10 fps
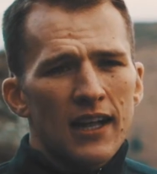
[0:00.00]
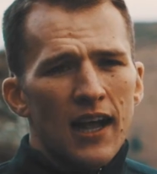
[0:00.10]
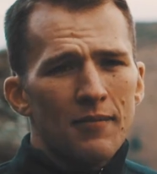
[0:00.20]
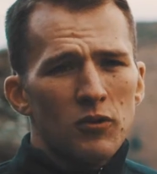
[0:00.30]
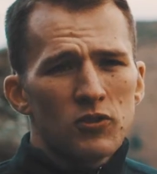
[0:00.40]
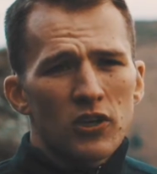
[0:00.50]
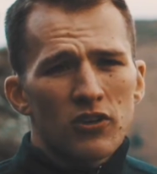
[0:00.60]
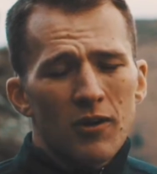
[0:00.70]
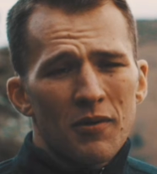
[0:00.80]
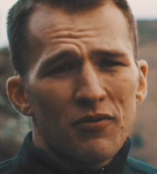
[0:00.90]
I'm also
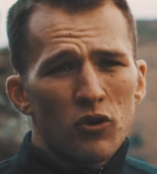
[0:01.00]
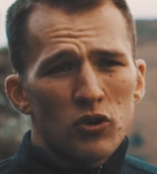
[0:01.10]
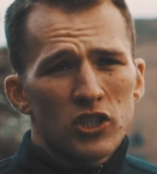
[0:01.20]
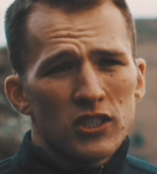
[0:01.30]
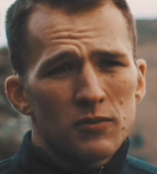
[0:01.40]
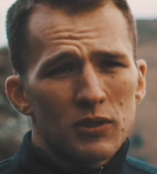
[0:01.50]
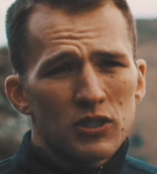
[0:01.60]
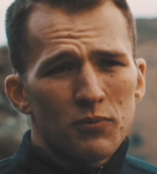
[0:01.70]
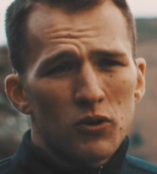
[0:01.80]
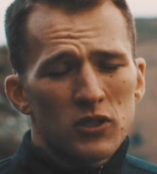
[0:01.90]
incredibly fortunate to be
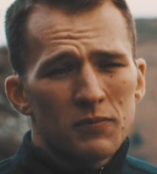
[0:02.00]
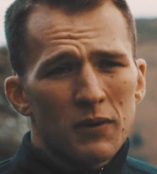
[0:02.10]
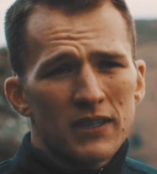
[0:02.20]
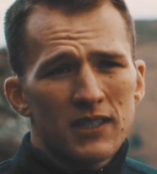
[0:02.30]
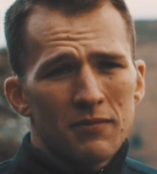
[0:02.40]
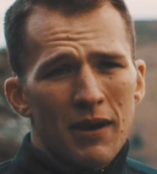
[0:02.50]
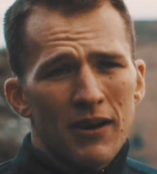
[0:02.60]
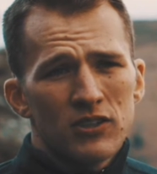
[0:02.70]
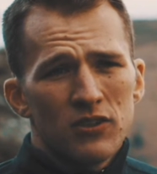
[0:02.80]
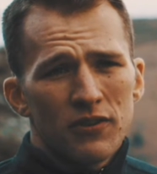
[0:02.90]
supported by St
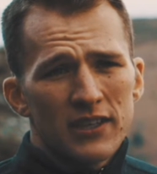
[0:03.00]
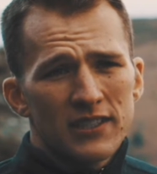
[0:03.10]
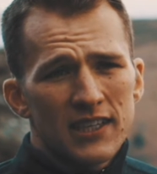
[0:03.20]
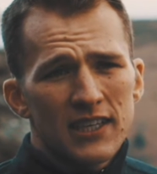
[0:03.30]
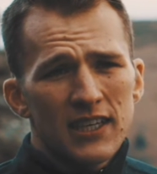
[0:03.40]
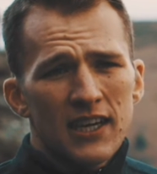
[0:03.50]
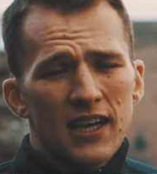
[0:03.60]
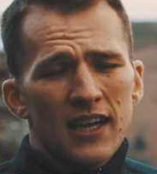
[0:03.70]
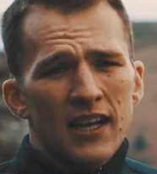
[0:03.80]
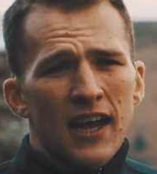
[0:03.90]
Mary's University,
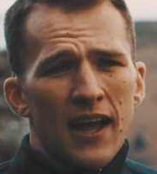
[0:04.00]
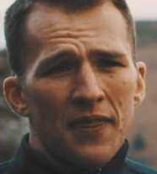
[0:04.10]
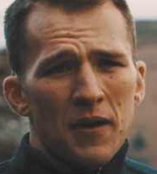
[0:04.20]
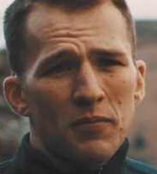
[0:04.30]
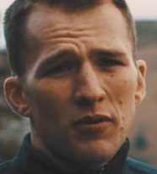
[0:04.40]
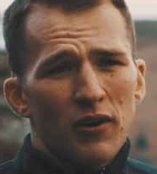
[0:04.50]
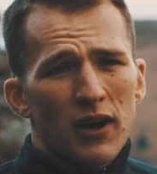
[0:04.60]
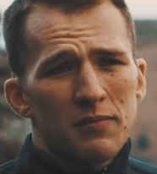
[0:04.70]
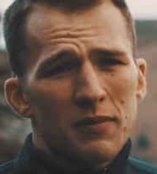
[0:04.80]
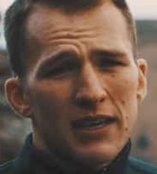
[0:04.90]
and they
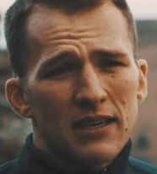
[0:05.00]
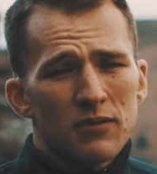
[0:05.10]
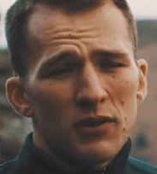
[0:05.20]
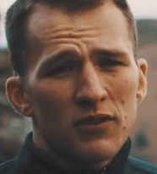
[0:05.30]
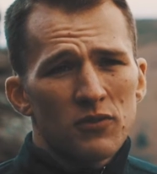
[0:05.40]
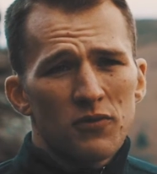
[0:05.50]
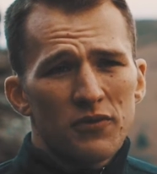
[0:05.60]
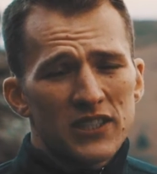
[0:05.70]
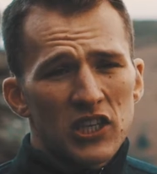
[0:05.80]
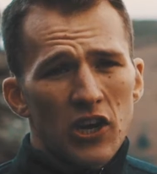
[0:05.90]
provide me with some
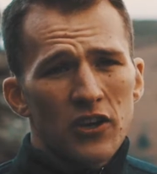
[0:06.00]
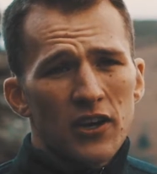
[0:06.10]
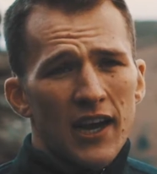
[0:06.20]
physio